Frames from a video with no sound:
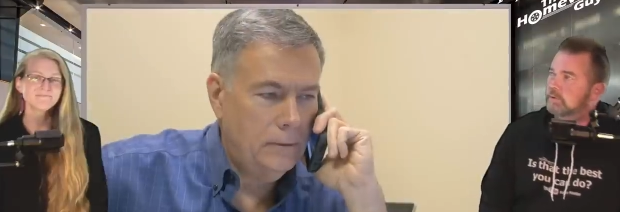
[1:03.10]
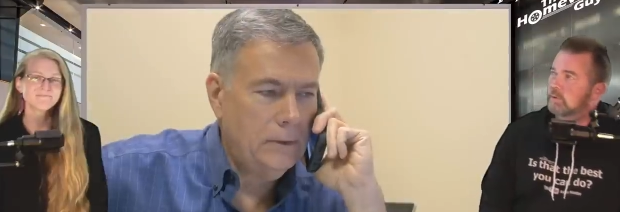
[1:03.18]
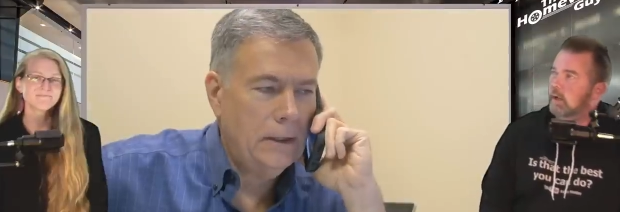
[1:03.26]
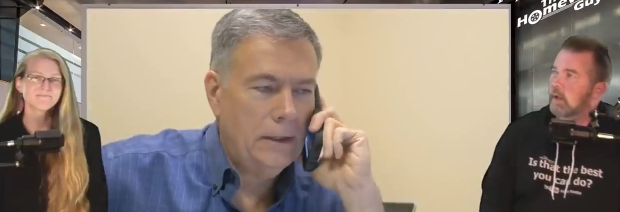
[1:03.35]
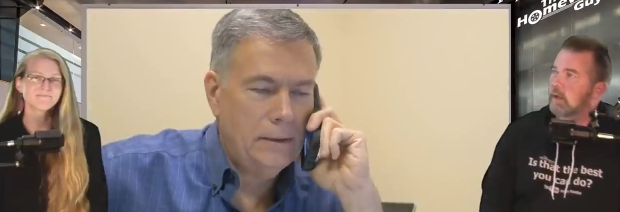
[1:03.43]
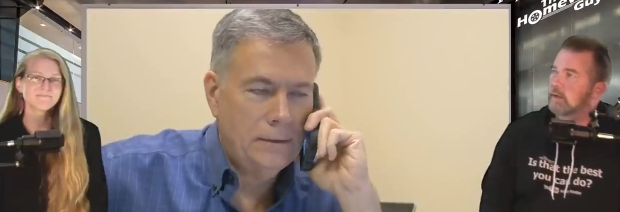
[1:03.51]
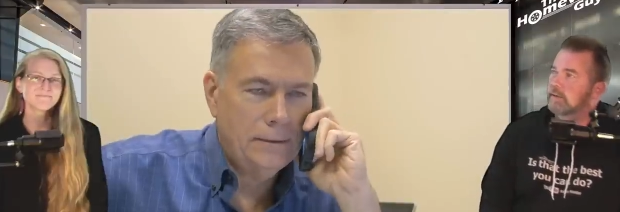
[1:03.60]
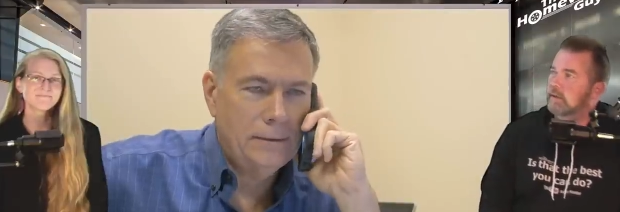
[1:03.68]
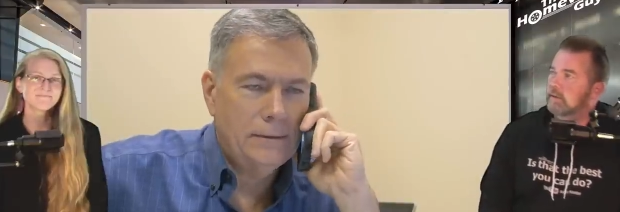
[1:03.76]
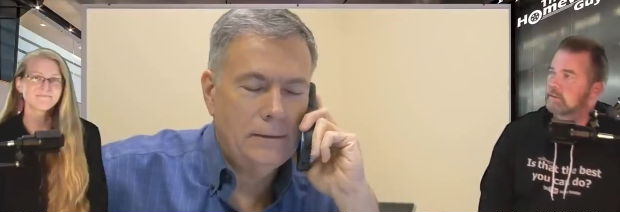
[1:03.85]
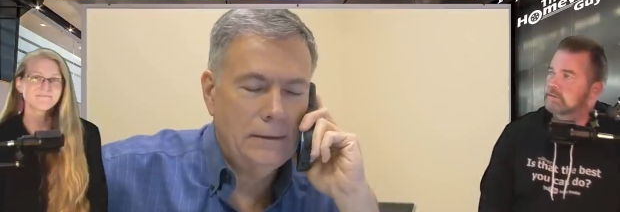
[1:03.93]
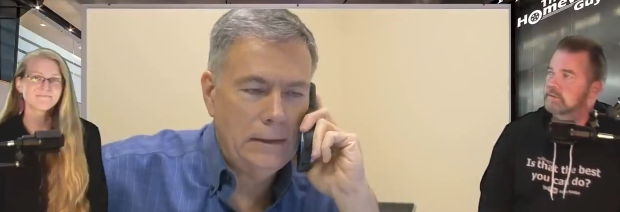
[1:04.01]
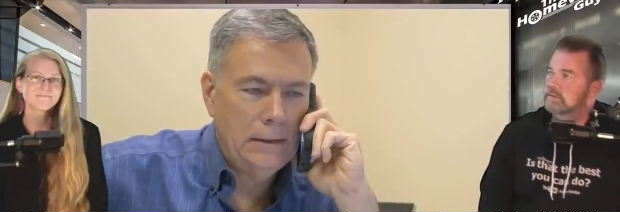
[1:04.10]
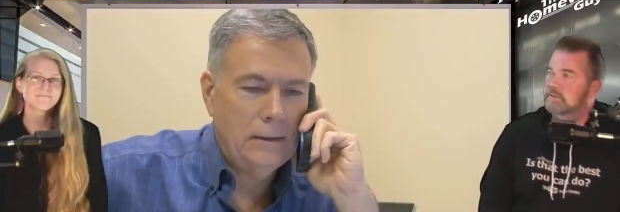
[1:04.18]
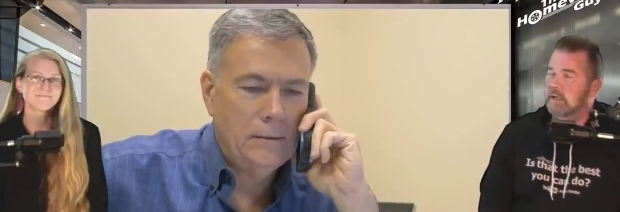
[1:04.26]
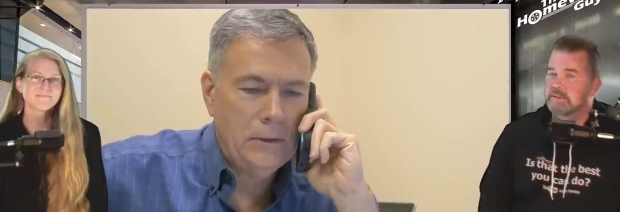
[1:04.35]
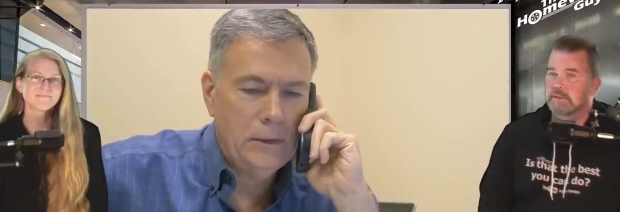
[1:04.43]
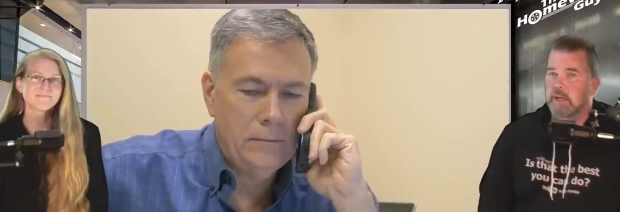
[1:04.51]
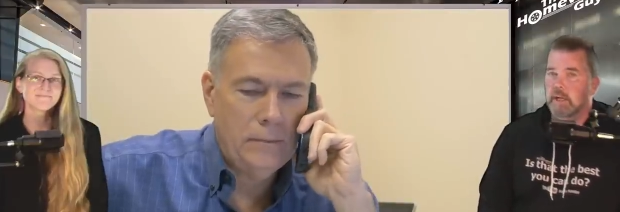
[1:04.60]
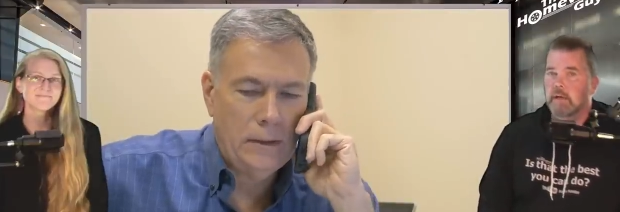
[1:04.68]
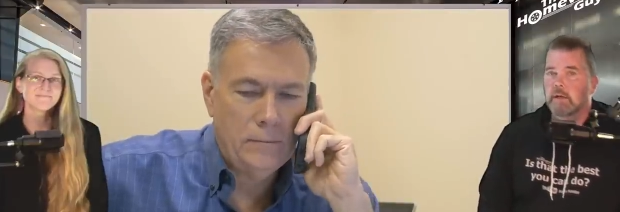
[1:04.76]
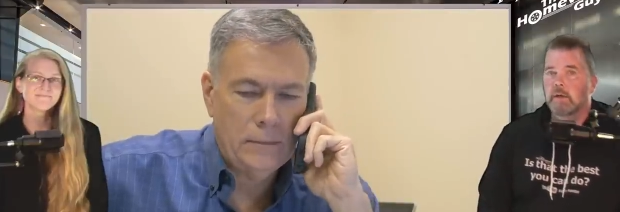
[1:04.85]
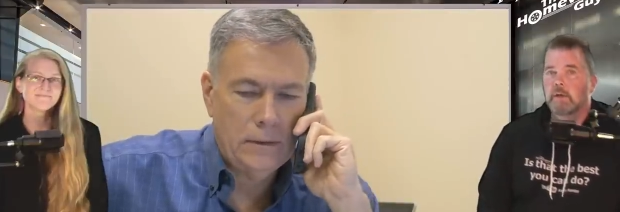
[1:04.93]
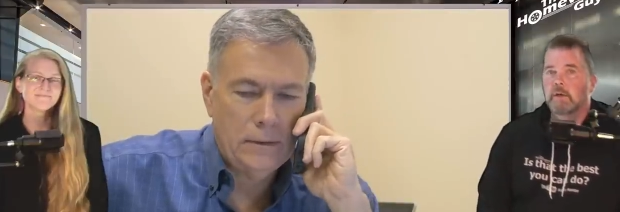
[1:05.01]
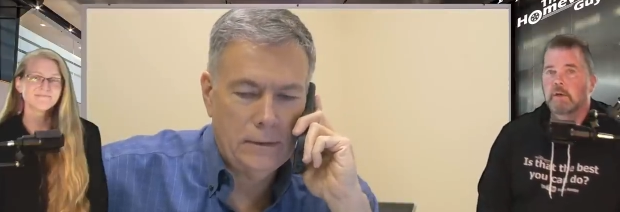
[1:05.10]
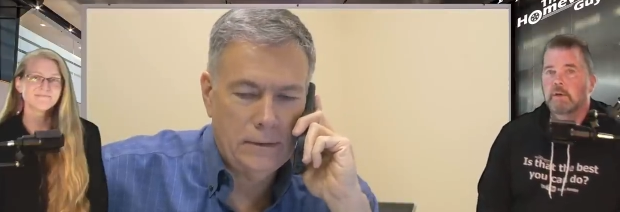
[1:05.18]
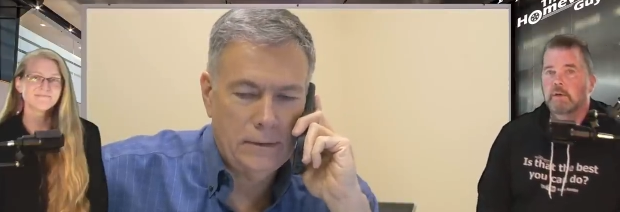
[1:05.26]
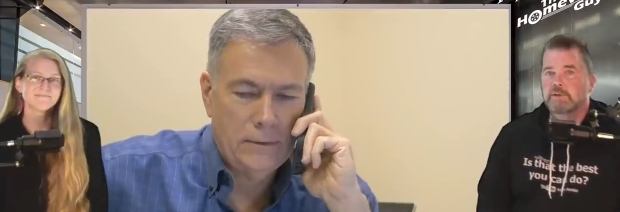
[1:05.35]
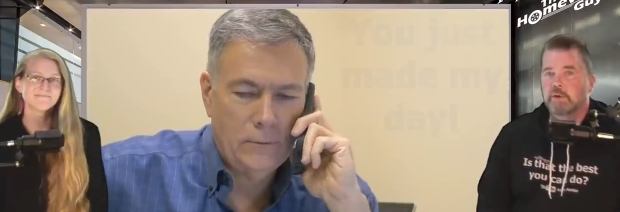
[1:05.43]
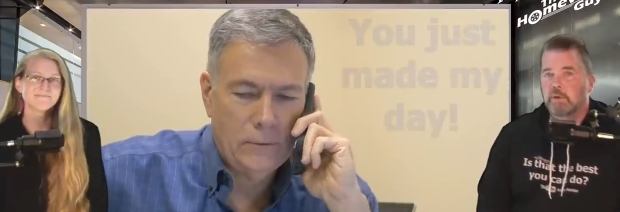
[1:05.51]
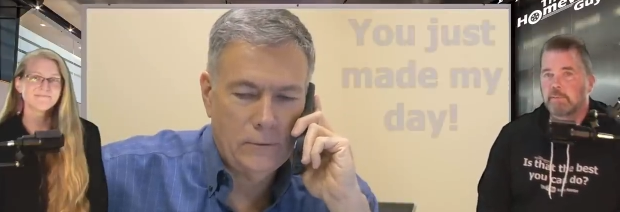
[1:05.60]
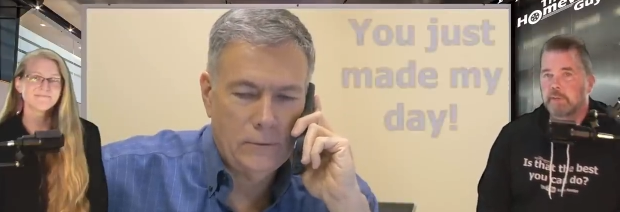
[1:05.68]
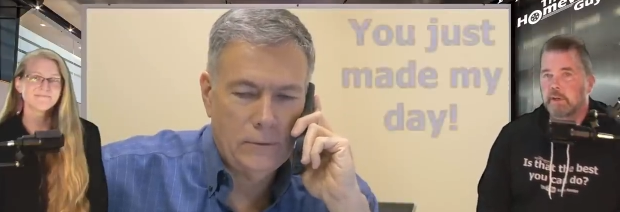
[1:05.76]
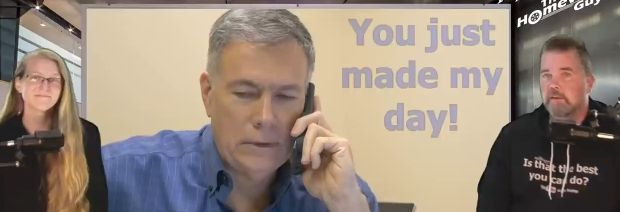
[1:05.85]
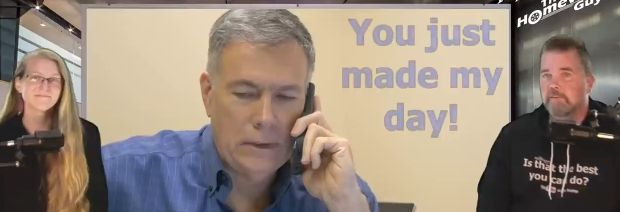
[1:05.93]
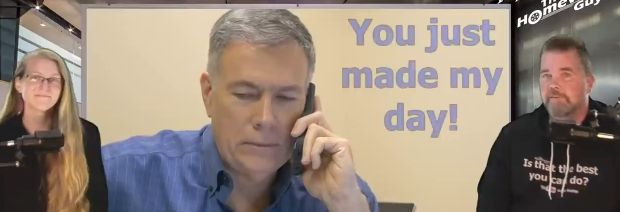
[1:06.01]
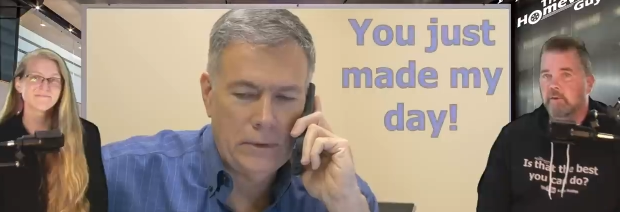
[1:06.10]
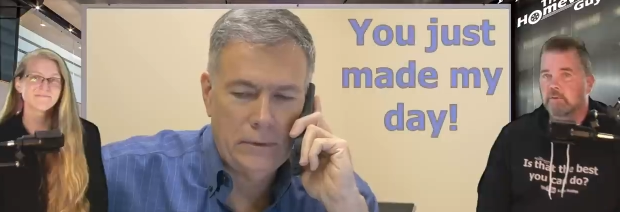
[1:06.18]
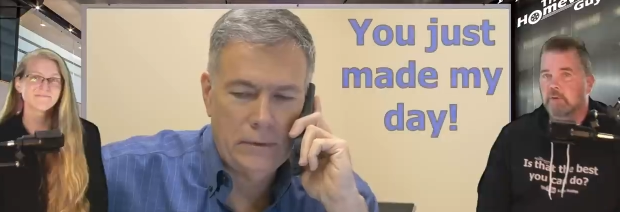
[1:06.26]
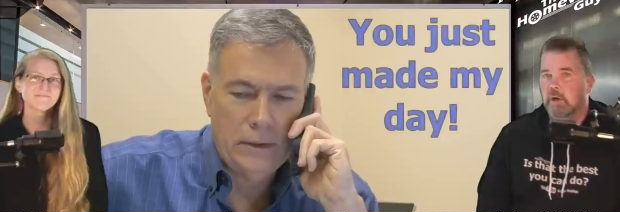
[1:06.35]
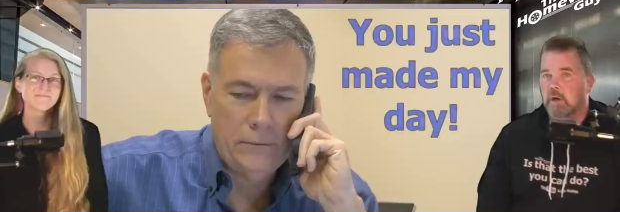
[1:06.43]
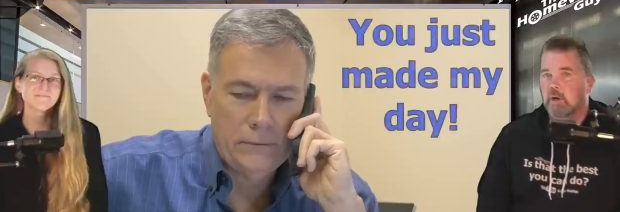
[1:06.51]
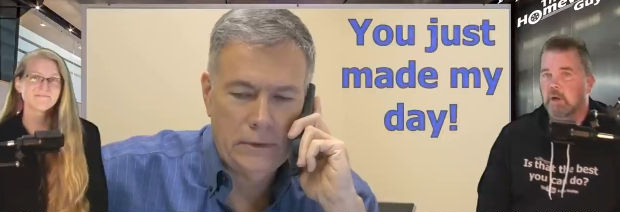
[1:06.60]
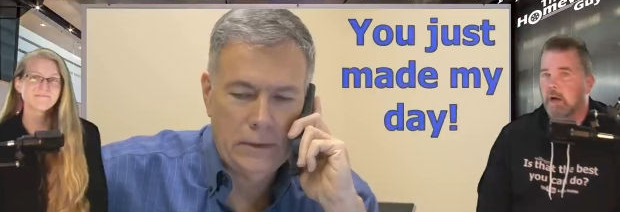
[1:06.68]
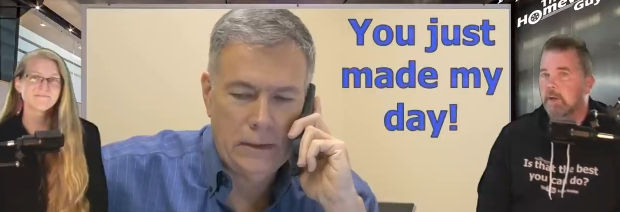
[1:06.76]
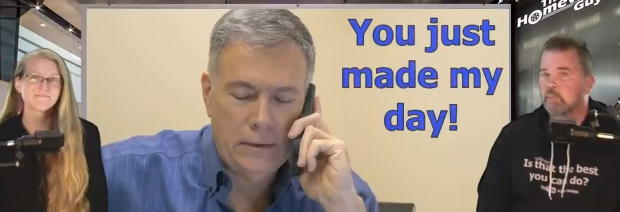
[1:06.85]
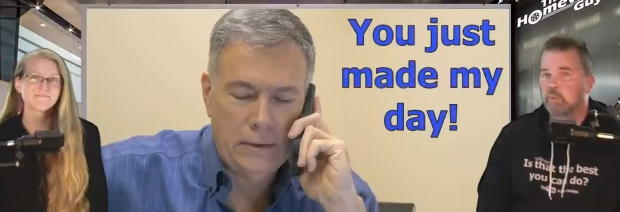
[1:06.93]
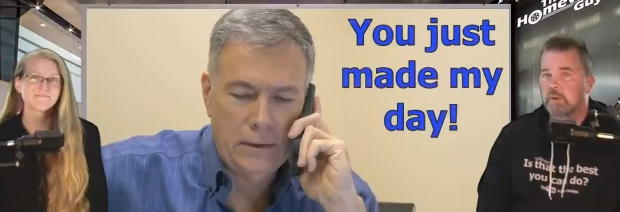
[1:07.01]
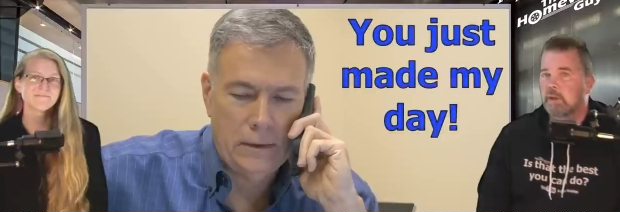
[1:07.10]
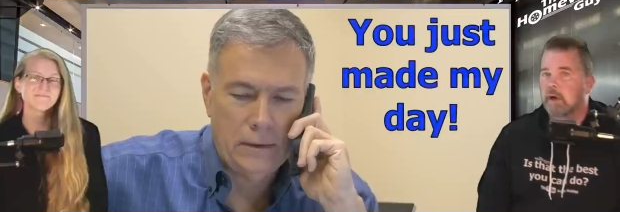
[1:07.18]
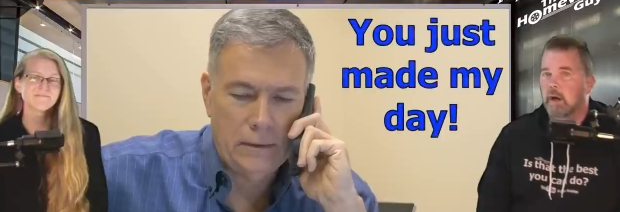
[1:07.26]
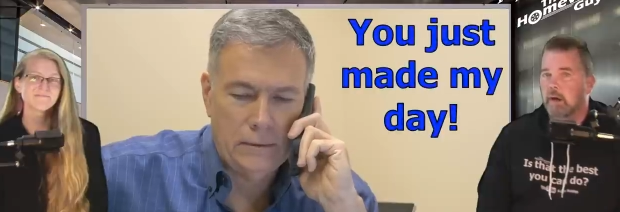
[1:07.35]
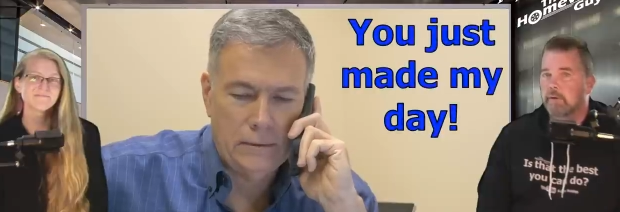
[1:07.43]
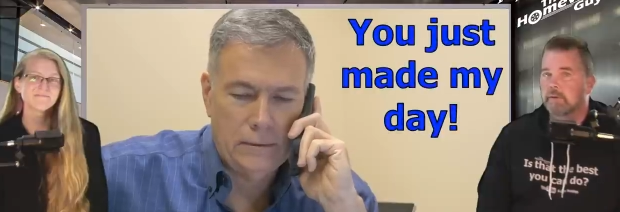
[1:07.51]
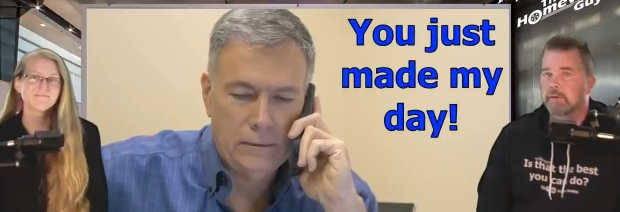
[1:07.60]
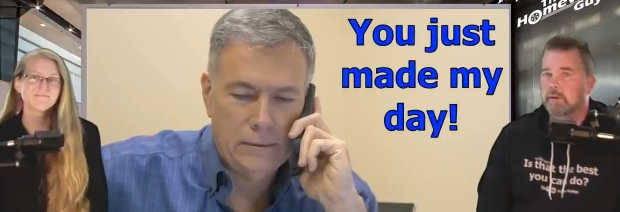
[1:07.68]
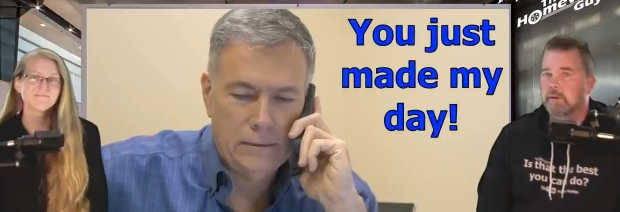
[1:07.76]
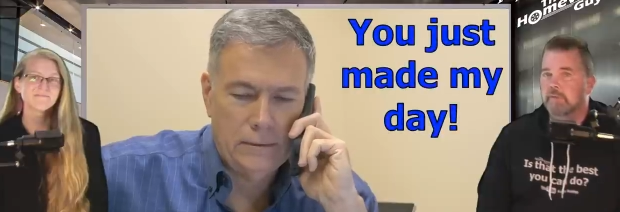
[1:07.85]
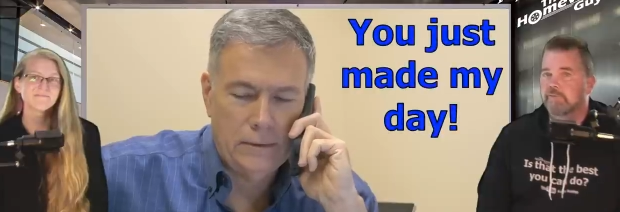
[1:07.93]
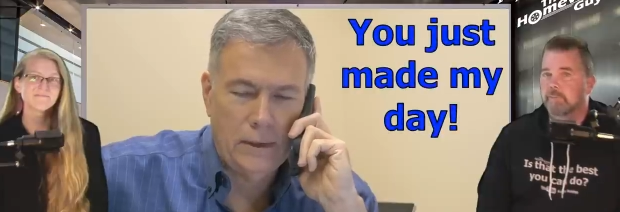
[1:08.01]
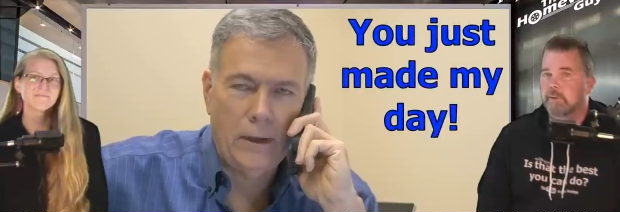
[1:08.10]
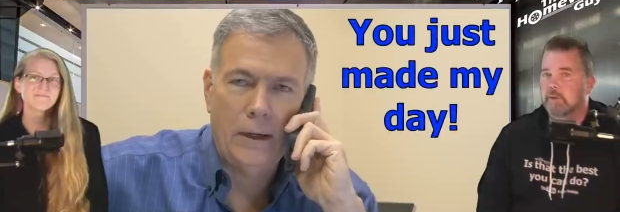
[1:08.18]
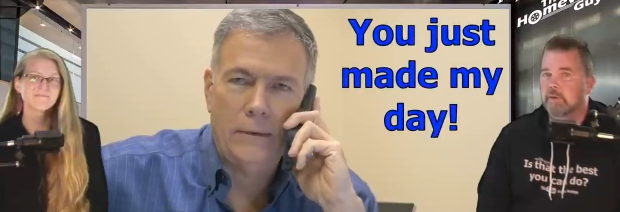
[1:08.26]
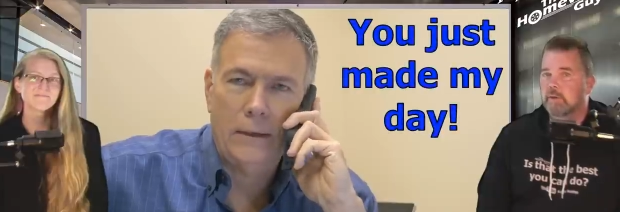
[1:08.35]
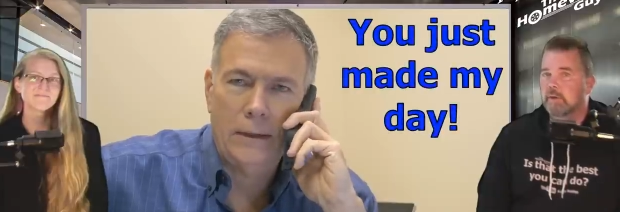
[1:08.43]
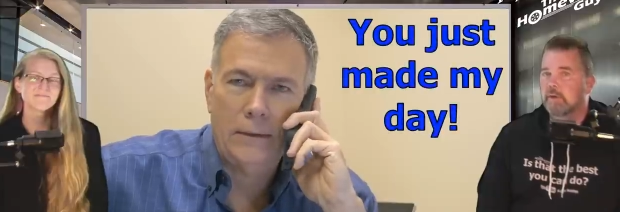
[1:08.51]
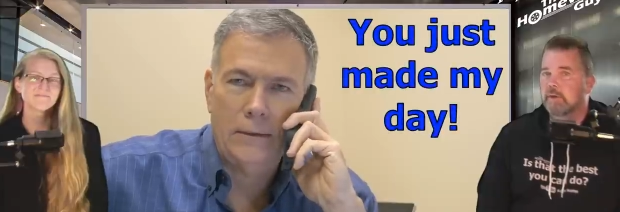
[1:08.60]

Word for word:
Speaker 1: to a dealer just yesterday who told me on the phone call, I'm really honored to hear from you.